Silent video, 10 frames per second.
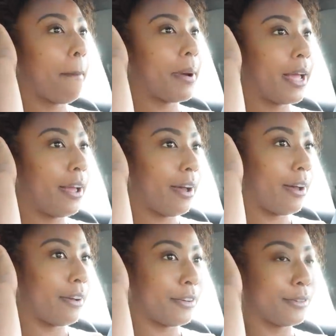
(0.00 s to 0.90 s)
But
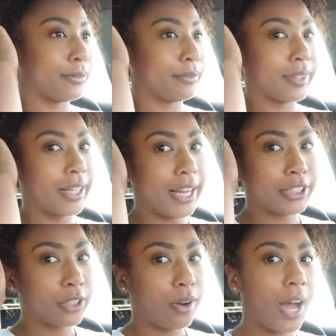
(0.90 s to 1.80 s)
yeah,
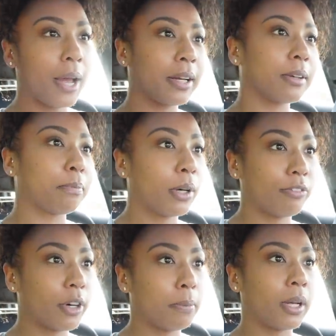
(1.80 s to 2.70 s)
so I
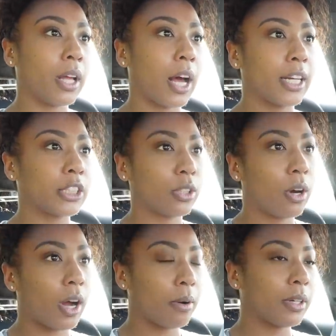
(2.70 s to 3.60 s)
prefer Pilates. So
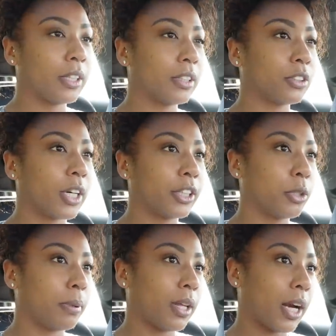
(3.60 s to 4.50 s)
I want to try to
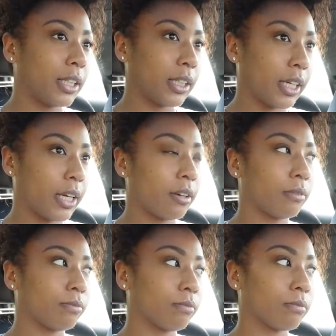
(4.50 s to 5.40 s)
do Pilates
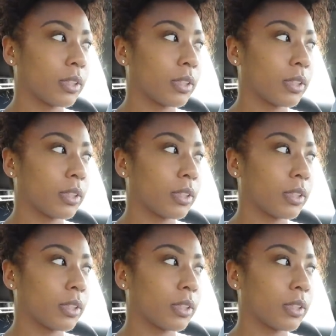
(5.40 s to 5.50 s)
again.